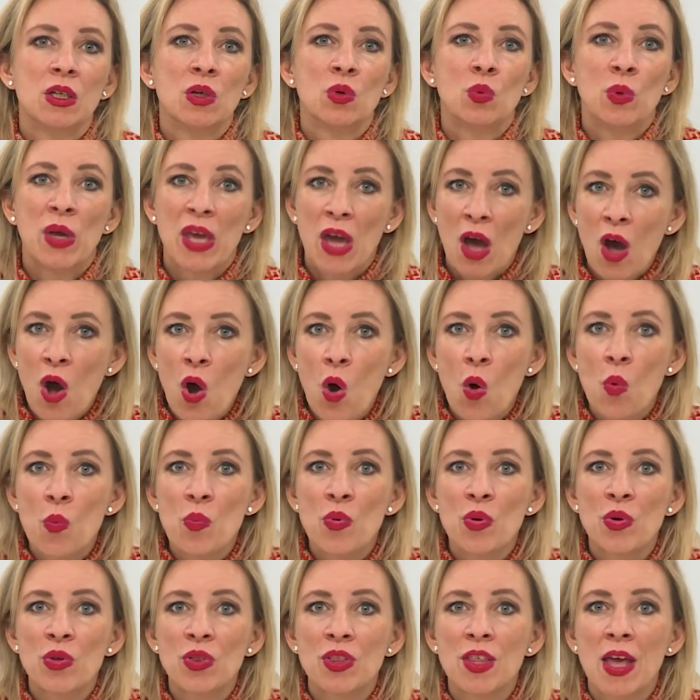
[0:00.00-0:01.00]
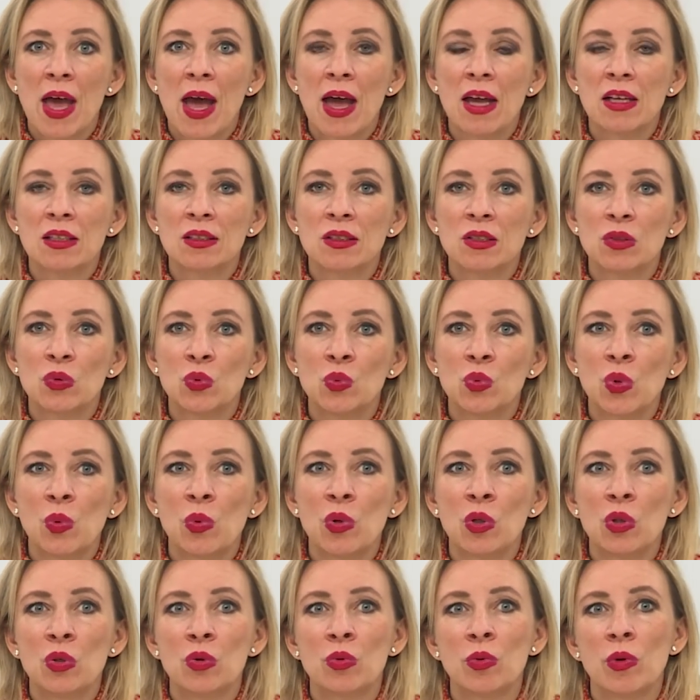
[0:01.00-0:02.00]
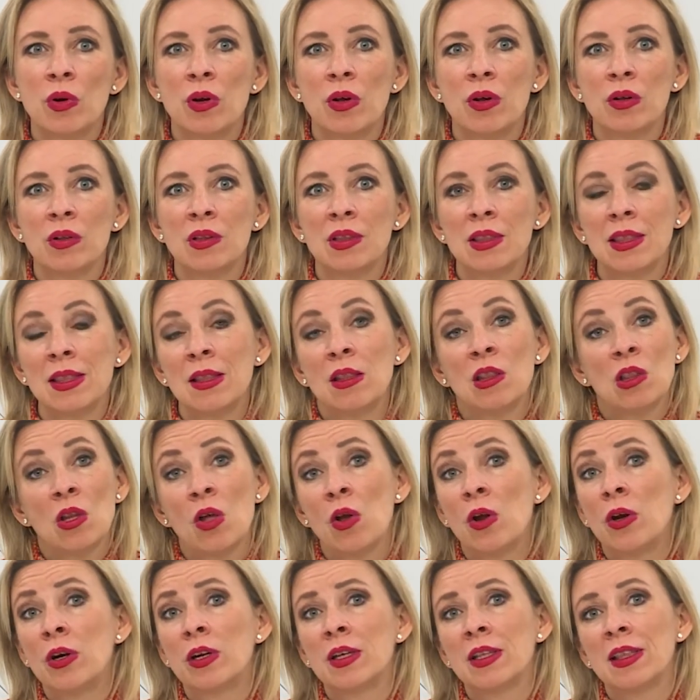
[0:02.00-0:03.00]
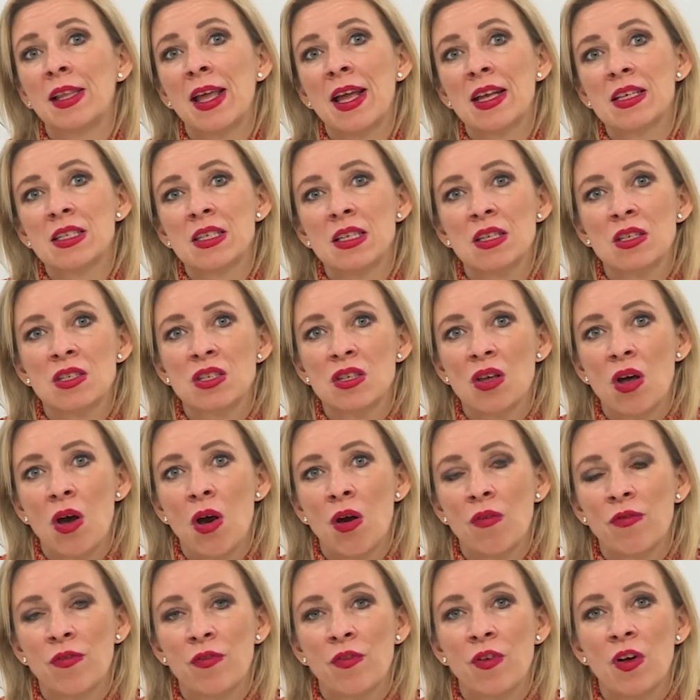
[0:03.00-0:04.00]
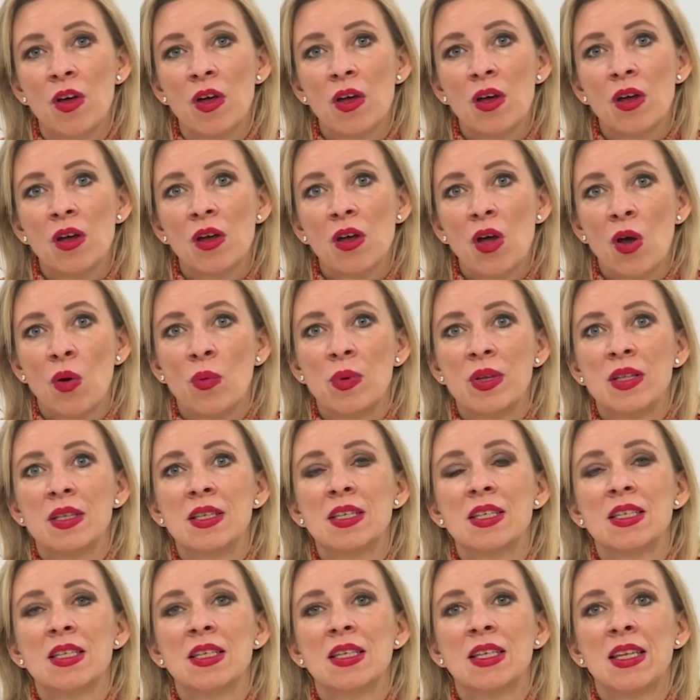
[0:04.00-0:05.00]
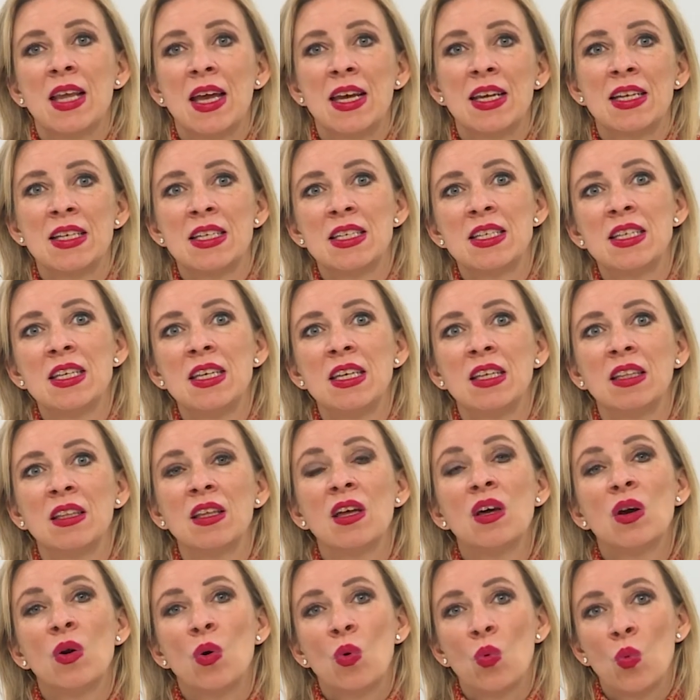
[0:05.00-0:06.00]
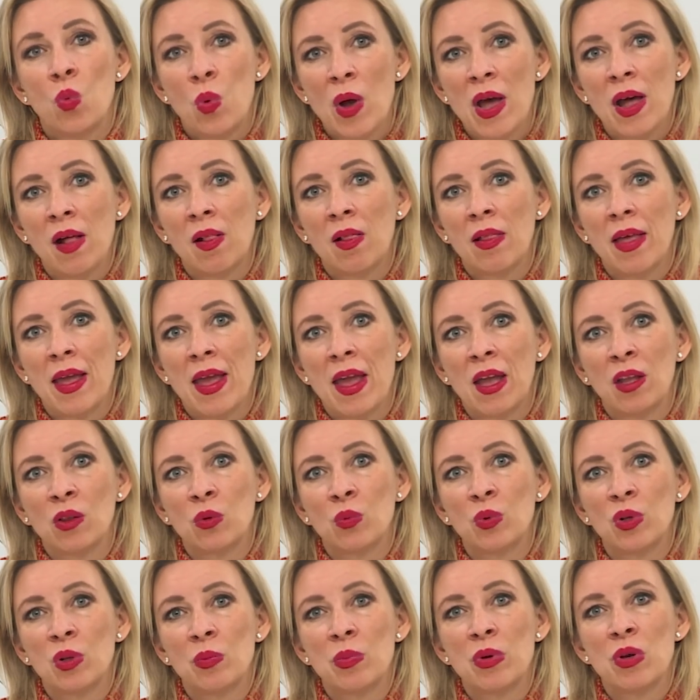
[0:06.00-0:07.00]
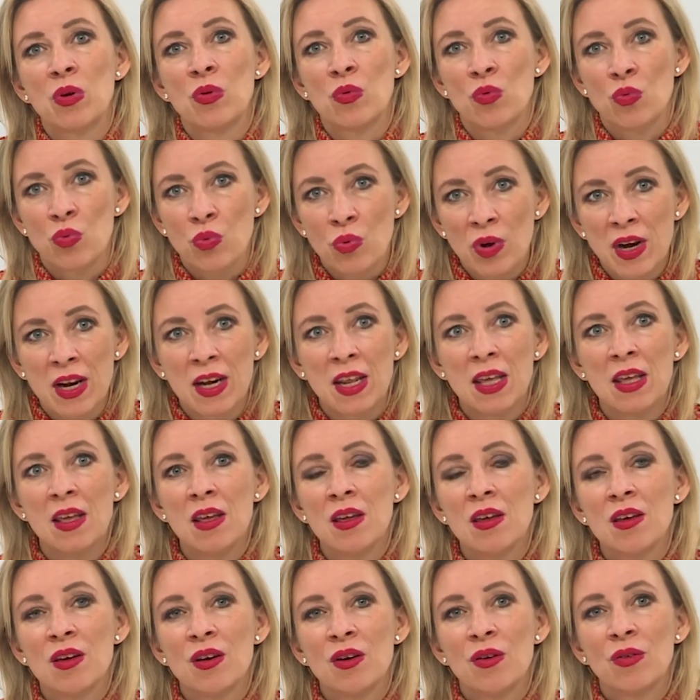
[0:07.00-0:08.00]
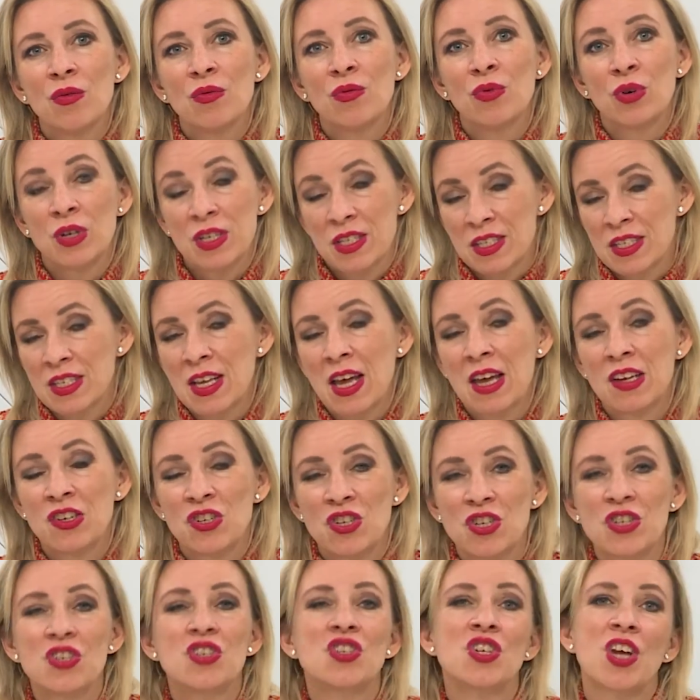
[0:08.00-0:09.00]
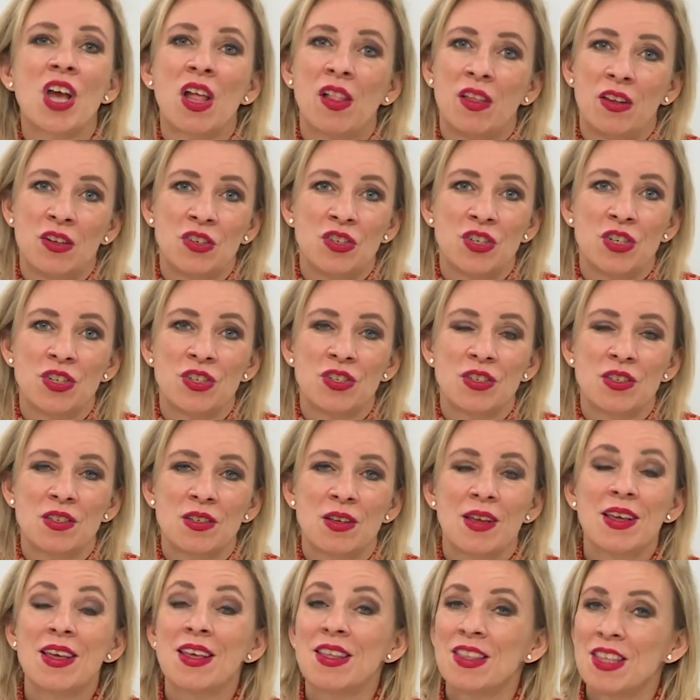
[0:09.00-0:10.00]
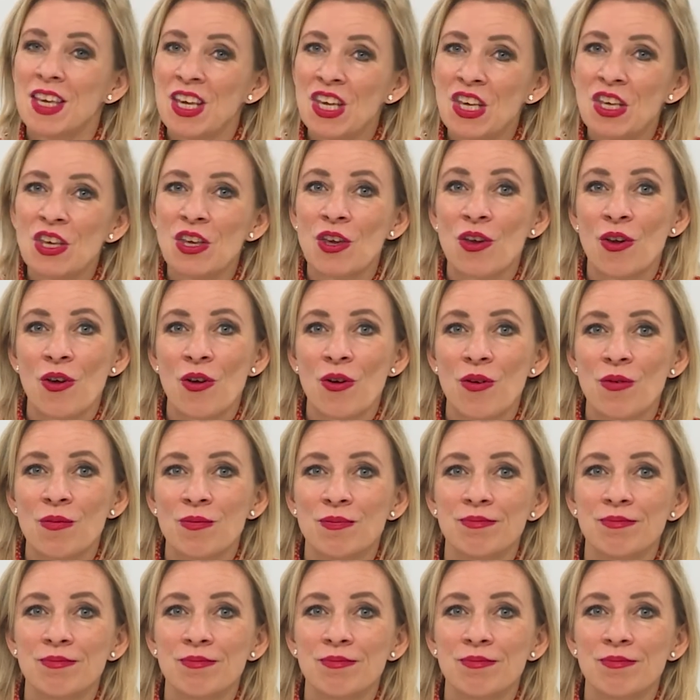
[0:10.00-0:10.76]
We hope that we will learn, learn lessons of COVID-19 well and will be ready for such challenges. Thank you.